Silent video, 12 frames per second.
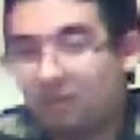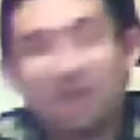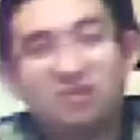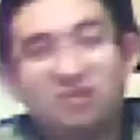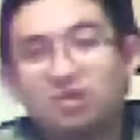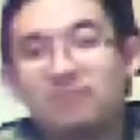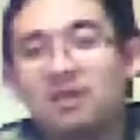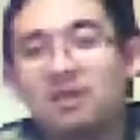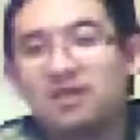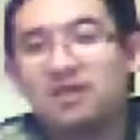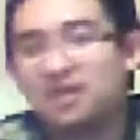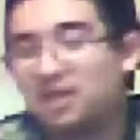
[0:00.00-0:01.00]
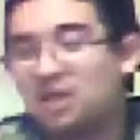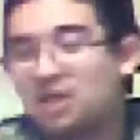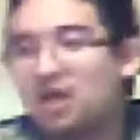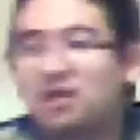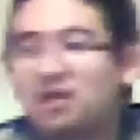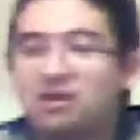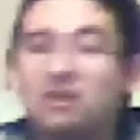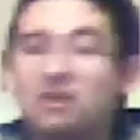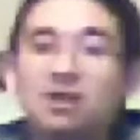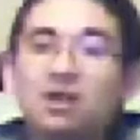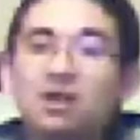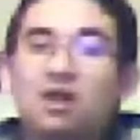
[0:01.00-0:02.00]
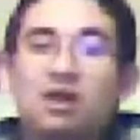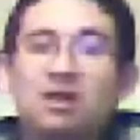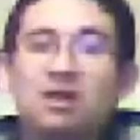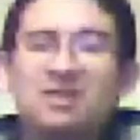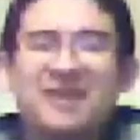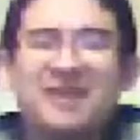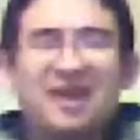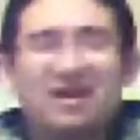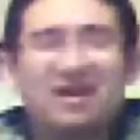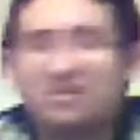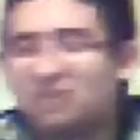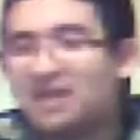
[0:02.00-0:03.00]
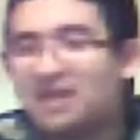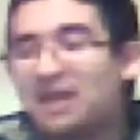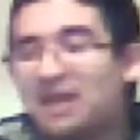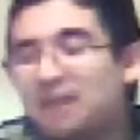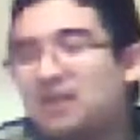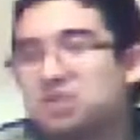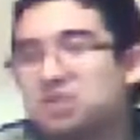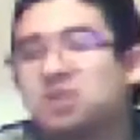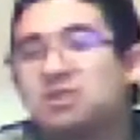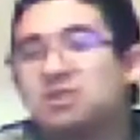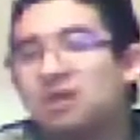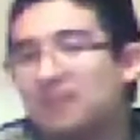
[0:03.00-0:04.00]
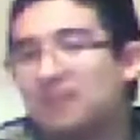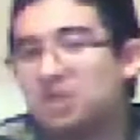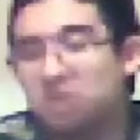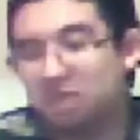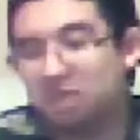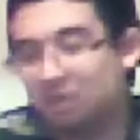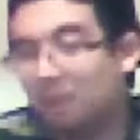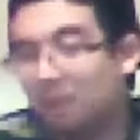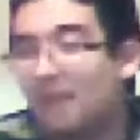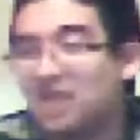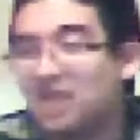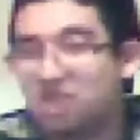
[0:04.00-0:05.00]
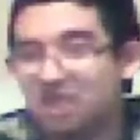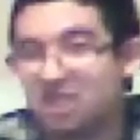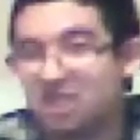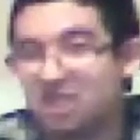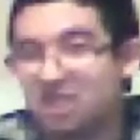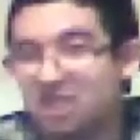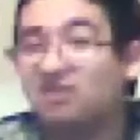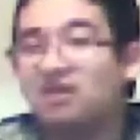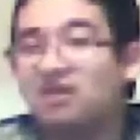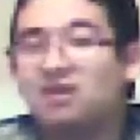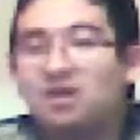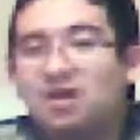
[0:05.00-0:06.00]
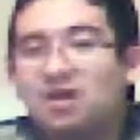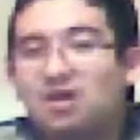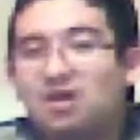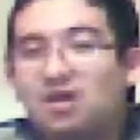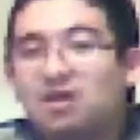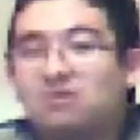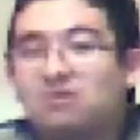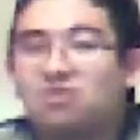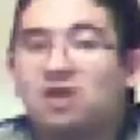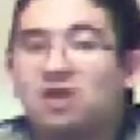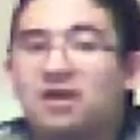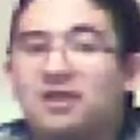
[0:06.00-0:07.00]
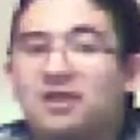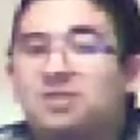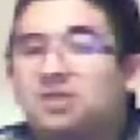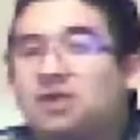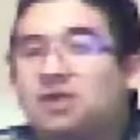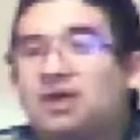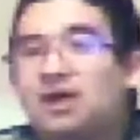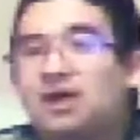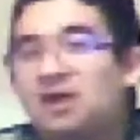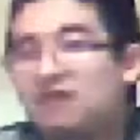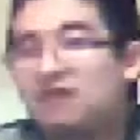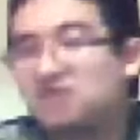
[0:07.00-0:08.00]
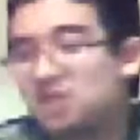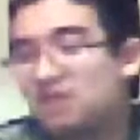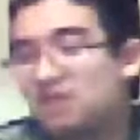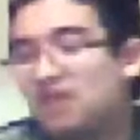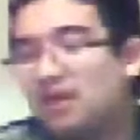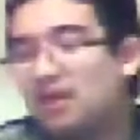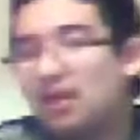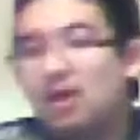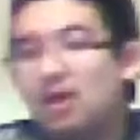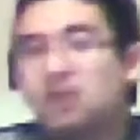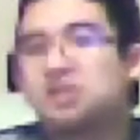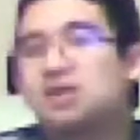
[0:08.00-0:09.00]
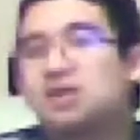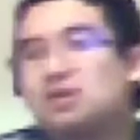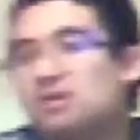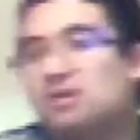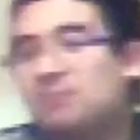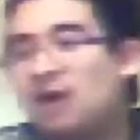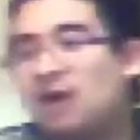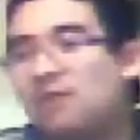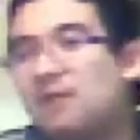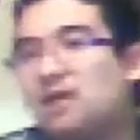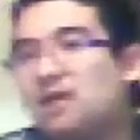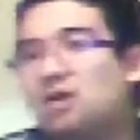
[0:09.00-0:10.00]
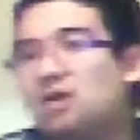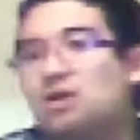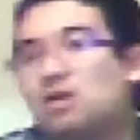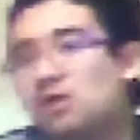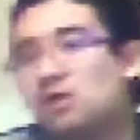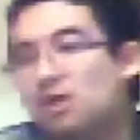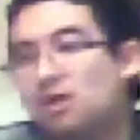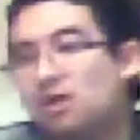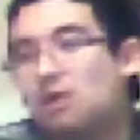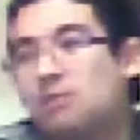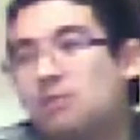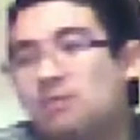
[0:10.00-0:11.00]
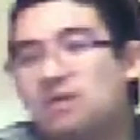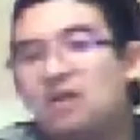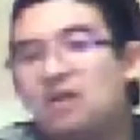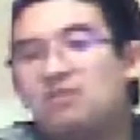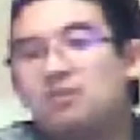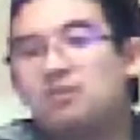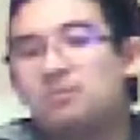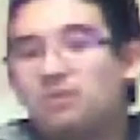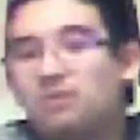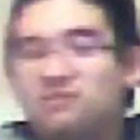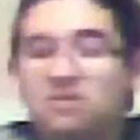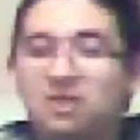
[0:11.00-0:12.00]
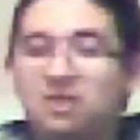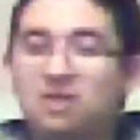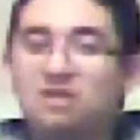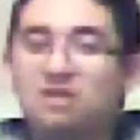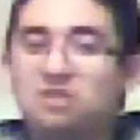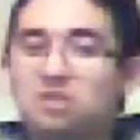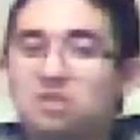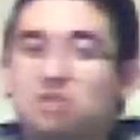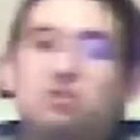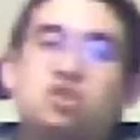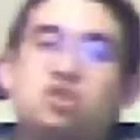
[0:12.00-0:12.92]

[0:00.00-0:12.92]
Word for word: But you have to admit that they kind of... They aren't really that imagin imagin imaginative, really. So I, I'd love to see... If they... Because Mario Maker gave them with these